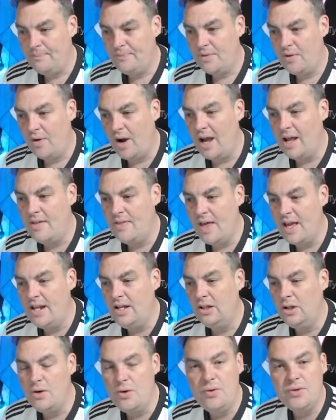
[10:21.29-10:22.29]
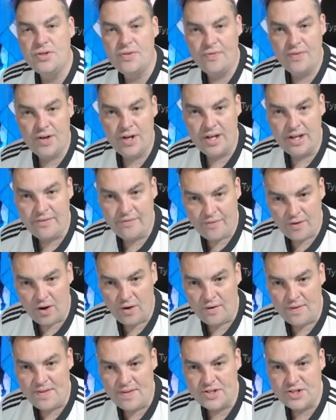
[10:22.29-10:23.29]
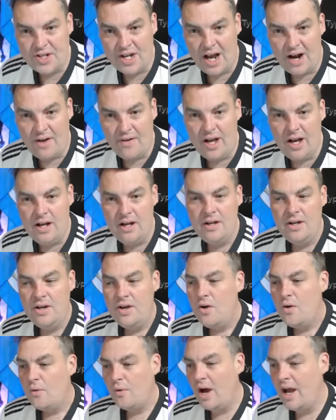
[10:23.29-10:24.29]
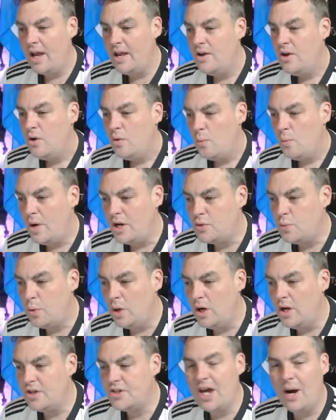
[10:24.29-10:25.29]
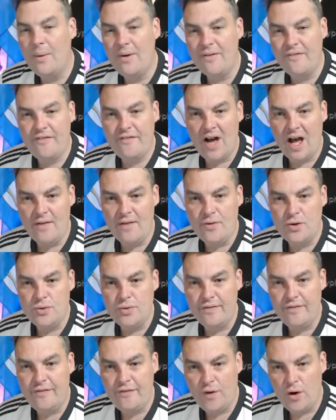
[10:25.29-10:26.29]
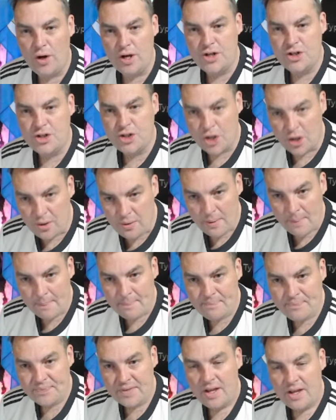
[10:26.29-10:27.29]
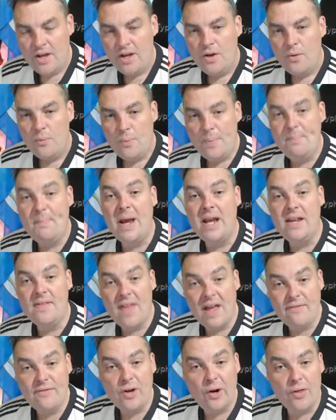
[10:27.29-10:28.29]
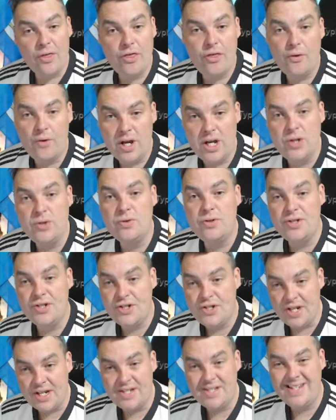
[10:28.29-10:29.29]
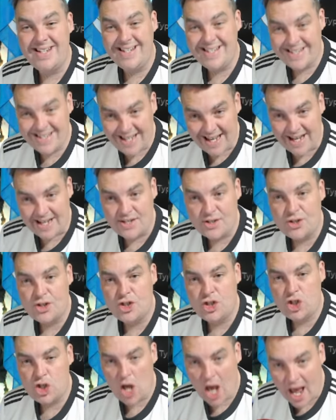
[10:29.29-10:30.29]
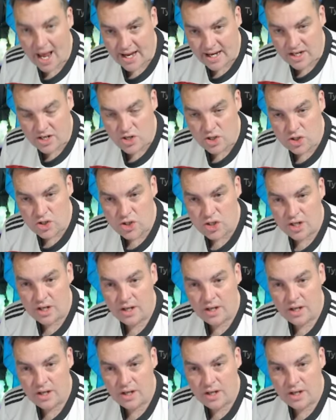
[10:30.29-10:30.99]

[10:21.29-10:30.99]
right? They lose 34 in this scenario, right? Which works out at 542. Meaning they've got 366 change,